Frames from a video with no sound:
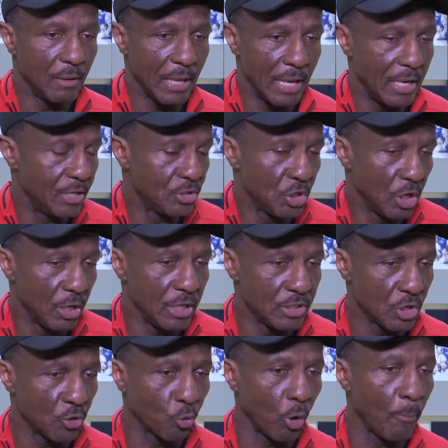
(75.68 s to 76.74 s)
and until
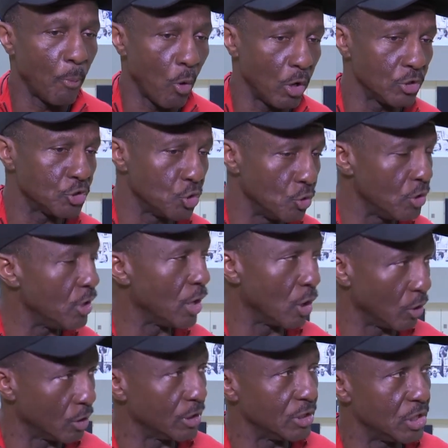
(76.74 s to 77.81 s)
he's a three-point shooter, they're
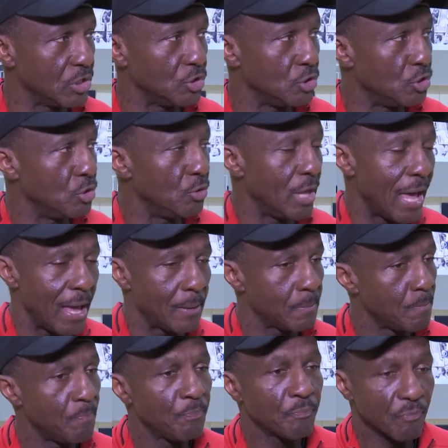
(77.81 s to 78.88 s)
going to continue to do that.
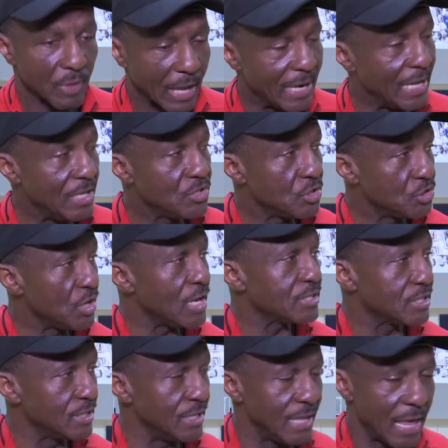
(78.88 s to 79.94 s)
And he's
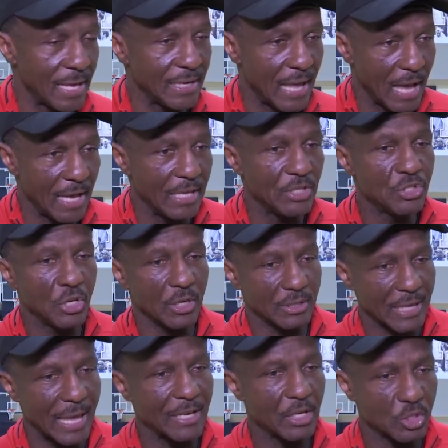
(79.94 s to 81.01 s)
adjusted to that now. He
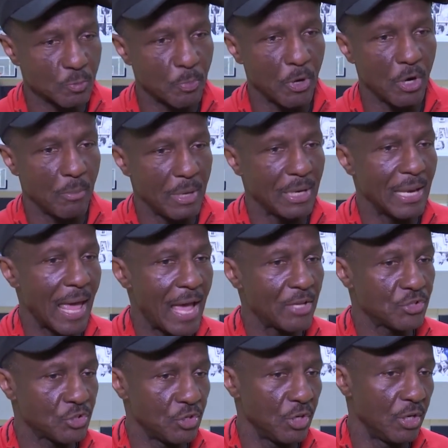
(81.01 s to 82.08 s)
took that experiment
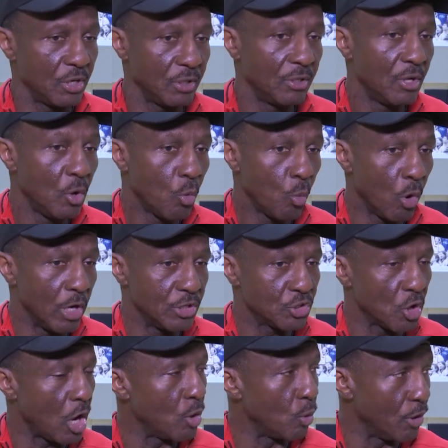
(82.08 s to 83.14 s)
last year where he
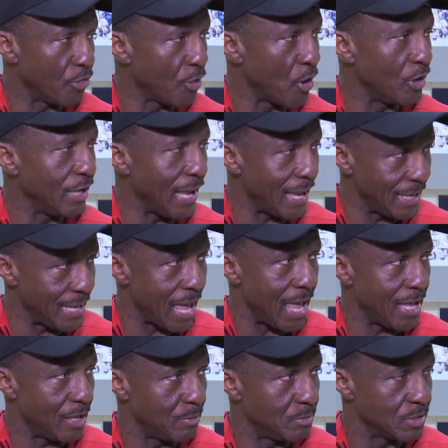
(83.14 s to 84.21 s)
started, 38
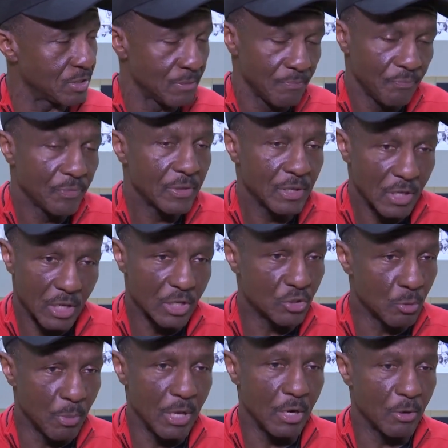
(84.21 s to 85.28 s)
games. It
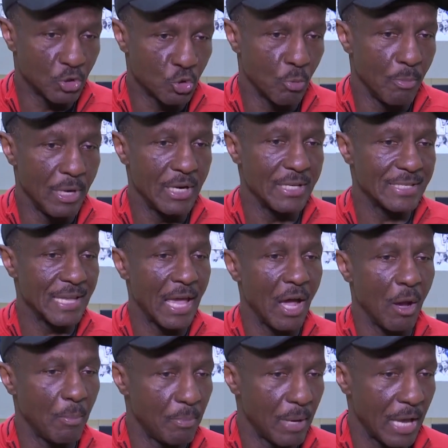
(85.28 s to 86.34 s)
has been a tremendous
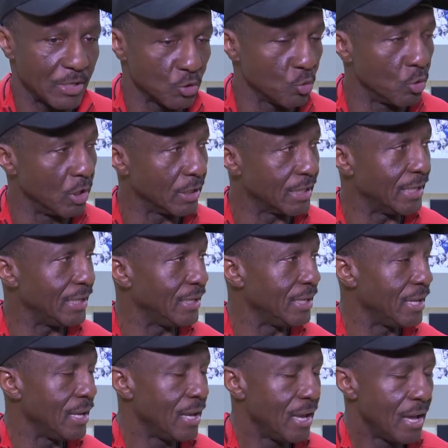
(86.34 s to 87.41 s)
help as a rookie.
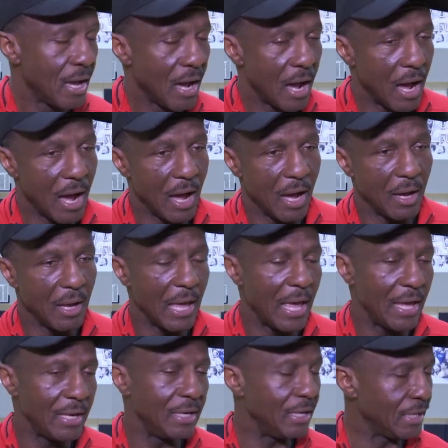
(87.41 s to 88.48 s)

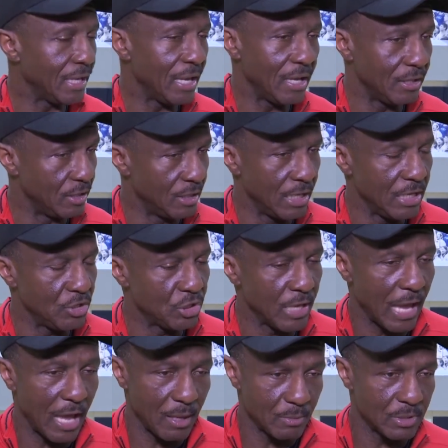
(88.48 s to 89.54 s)
And again, these
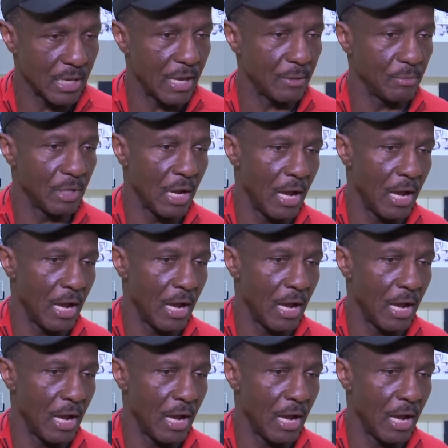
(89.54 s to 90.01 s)
games that